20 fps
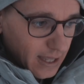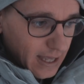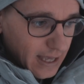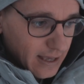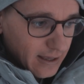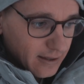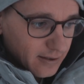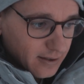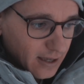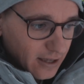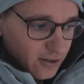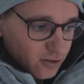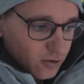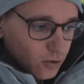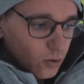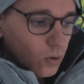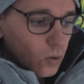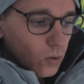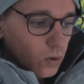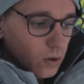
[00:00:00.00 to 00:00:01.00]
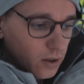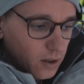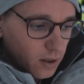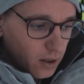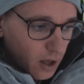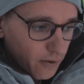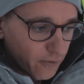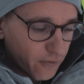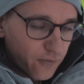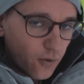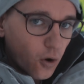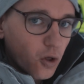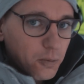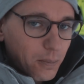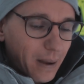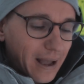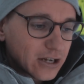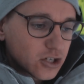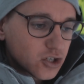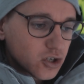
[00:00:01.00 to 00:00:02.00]
is install a fourth
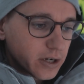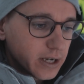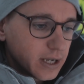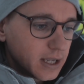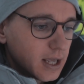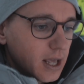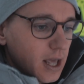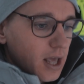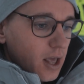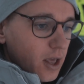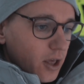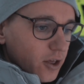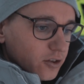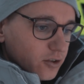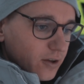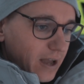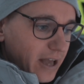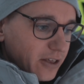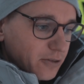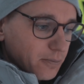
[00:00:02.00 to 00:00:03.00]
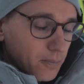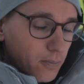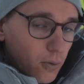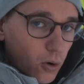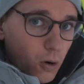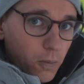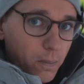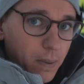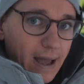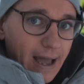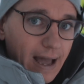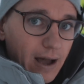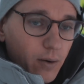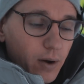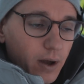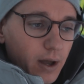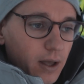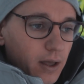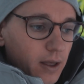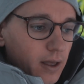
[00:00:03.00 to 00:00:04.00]
battery so it has more
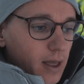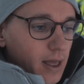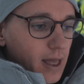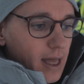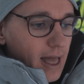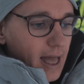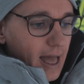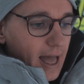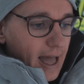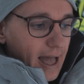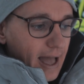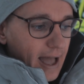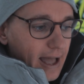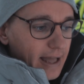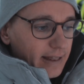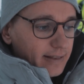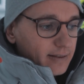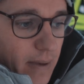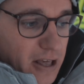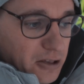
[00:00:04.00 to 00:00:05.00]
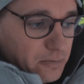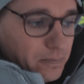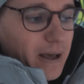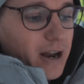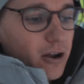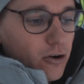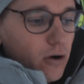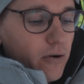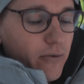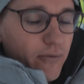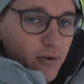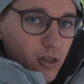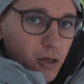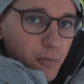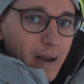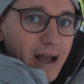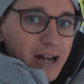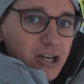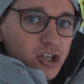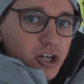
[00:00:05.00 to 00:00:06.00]
power and it's better off for the
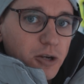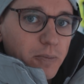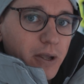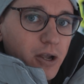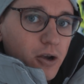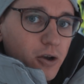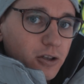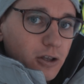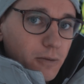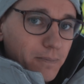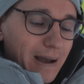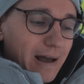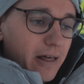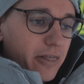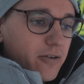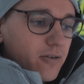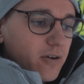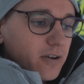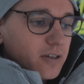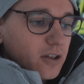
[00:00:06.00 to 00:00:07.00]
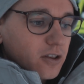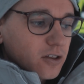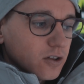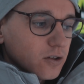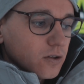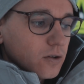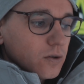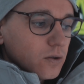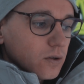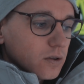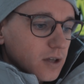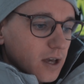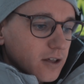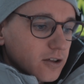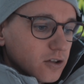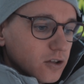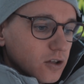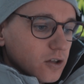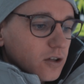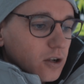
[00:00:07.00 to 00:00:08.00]
battery because the bow thruster do,
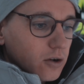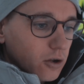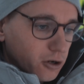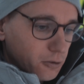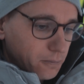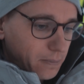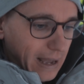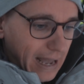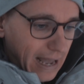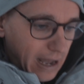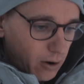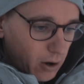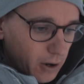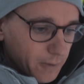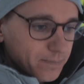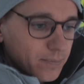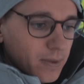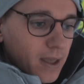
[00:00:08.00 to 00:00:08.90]
does use a lot of power.